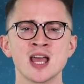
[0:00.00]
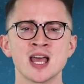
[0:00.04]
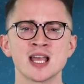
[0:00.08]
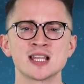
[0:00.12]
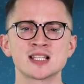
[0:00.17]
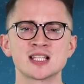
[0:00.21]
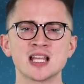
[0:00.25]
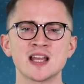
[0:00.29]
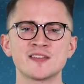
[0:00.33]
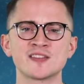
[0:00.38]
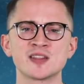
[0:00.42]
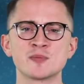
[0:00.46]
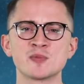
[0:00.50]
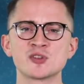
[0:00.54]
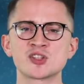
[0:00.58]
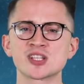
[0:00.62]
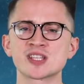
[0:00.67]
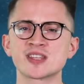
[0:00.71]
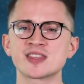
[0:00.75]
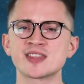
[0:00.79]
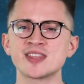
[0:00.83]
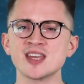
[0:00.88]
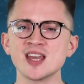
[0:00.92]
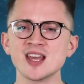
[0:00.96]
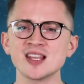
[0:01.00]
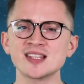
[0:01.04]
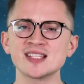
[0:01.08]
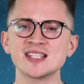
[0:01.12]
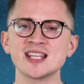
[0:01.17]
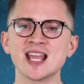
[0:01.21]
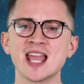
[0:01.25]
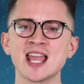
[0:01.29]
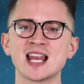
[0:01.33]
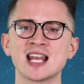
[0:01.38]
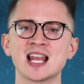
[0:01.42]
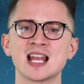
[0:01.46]
has left him with just
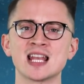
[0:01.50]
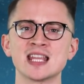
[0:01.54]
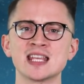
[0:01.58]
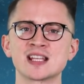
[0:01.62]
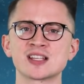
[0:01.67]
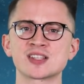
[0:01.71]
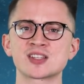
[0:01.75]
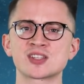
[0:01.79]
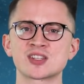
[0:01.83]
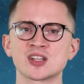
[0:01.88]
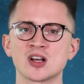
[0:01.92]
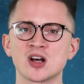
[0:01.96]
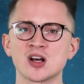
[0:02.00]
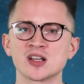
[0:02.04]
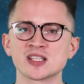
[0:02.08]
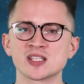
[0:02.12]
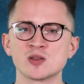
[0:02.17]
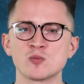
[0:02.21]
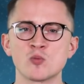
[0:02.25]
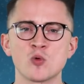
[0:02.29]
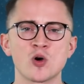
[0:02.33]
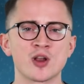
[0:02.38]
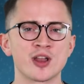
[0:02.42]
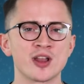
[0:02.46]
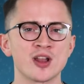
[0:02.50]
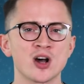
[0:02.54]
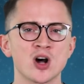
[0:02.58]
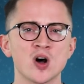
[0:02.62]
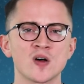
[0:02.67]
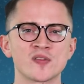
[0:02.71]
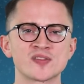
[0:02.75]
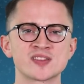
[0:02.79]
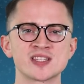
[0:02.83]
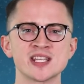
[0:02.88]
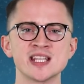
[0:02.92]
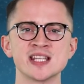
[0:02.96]
38 La Liga starts in
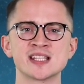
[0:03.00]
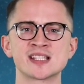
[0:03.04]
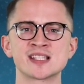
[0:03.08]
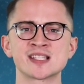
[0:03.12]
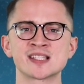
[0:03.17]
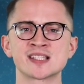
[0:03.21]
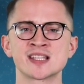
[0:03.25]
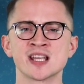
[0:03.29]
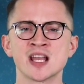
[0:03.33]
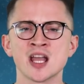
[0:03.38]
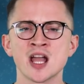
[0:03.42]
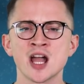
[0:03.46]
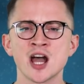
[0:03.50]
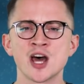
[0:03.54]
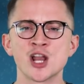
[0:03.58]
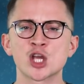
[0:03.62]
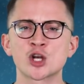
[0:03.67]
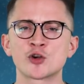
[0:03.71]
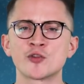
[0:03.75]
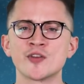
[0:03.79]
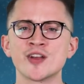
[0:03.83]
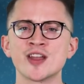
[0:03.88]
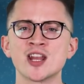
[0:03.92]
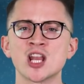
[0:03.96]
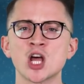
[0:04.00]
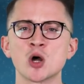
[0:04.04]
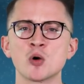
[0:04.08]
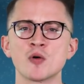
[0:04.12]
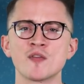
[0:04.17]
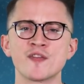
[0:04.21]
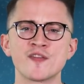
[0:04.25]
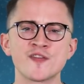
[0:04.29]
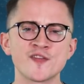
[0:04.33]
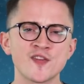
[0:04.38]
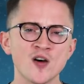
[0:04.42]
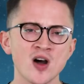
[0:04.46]
1.5 seasons and a career low
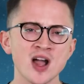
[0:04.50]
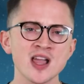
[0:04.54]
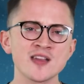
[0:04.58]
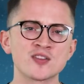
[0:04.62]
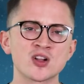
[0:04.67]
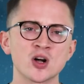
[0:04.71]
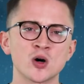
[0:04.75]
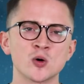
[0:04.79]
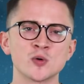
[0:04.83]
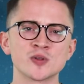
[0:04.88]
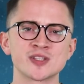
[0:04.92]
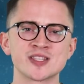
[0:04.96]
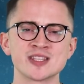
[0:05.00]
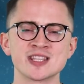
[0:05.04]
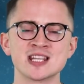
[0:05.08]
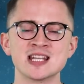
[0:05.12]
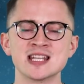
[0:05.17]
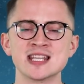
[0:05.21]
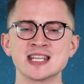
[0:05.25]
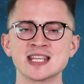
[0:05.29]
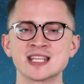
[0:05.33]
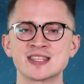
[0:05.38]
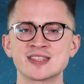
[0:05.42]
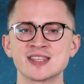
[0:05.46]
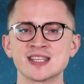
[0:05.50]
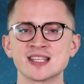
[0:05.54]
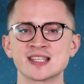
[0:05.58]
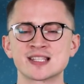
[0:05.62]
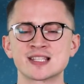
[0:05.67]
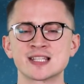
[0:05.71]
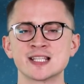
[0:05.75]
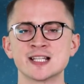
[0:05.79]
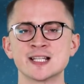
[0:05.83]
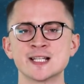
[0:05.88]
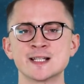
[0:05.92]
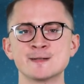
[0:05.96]
of 5 goals in the league
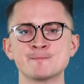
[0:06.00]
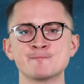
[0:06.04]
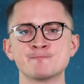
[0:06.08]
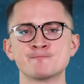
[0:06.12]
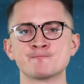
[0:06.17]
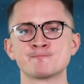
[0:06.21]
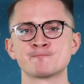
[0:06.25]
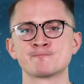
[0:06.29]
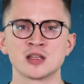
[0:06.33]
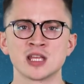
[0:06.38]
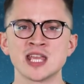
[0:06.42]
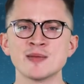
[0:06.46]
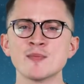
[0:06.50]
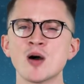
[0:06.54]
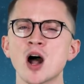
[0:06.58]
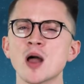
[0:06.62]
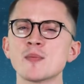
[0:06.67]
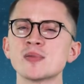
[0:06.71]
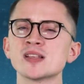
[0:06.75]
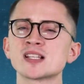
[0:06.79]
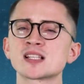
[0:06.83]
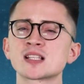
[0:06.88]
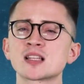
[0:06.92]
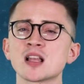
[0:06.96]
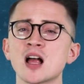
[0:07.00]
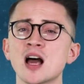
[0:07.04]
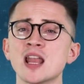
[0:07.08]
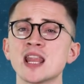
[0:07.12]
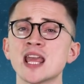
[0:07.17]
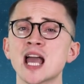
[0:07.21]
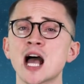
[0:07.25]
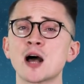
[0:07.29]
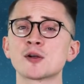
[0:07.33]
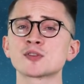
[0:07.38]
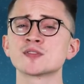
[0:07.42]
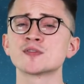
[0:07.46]
this term. He might be
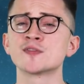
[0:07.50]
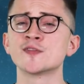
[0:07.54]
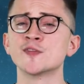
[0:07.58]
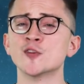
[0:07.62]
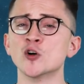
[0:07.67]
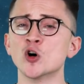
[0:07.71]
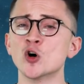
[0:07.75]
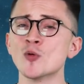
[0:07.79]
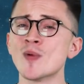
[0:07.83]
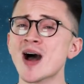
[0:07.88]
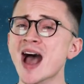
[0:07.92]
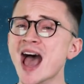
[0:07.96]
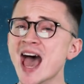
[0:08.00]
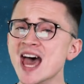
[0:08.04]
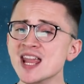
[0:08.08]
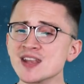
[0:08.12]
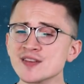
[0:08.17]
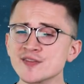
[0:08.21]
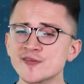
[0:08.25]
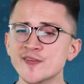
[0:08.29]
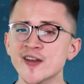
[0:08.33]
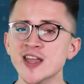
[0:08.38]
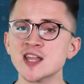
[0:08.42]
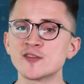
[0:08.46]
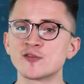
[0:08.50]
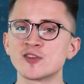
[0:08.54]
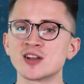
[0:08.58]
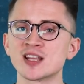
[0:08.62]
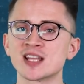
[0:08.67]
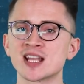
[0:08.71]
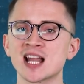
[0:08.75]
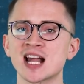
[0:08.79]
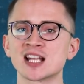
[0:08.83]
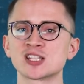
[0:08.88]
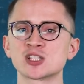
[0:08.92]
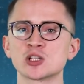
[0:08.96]
slightly out of form and
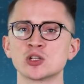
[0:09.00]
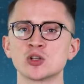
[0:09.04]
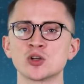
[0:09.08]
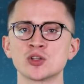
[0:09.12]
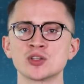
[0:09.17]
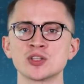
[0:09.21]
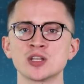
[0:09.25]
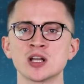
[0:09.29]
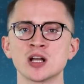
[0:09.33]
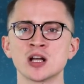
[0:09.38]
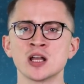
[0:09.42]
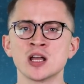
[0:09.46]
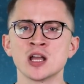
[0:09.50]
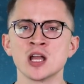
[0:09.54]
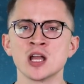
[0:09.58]
favouring Catalonia,